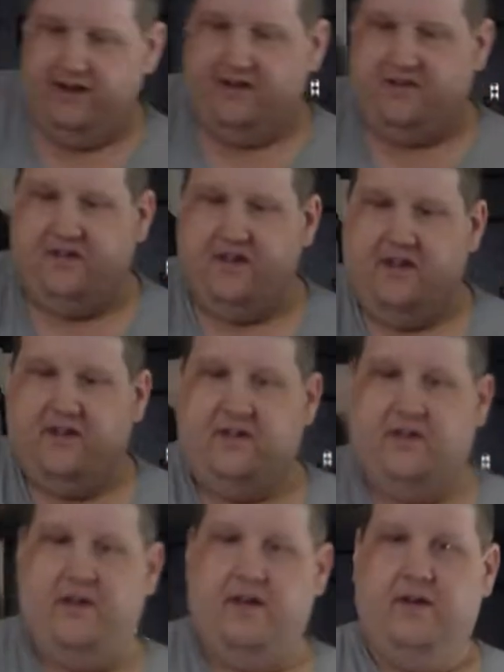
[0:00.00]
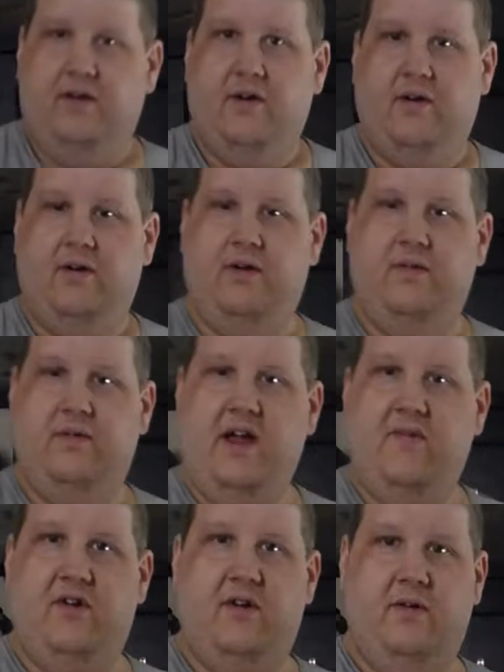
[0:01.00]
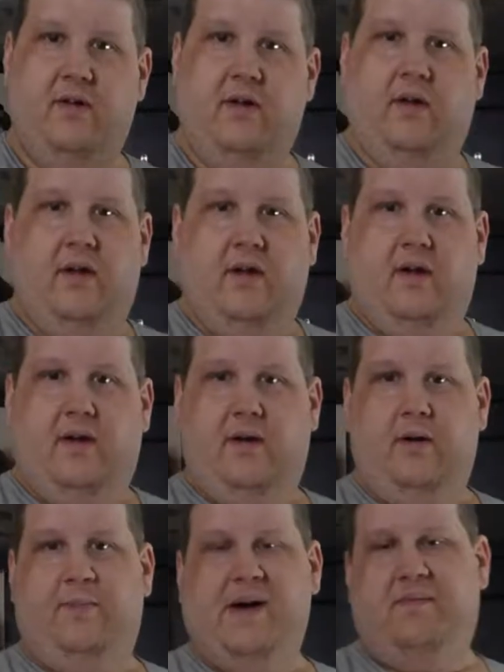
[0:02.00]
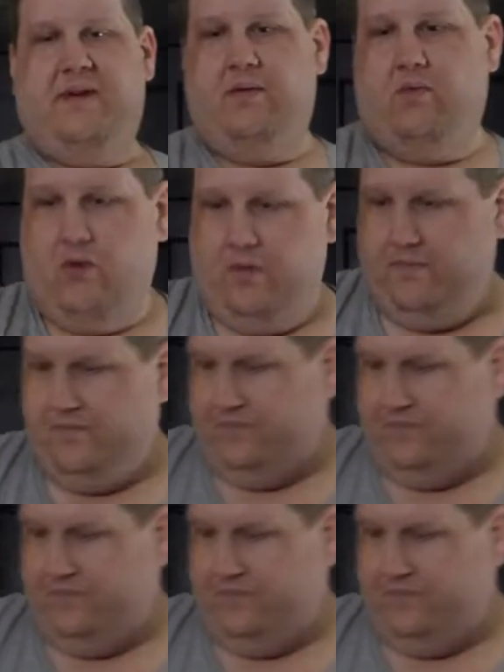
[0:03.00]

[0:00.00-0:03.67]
It's just your average you know, pop popcorn.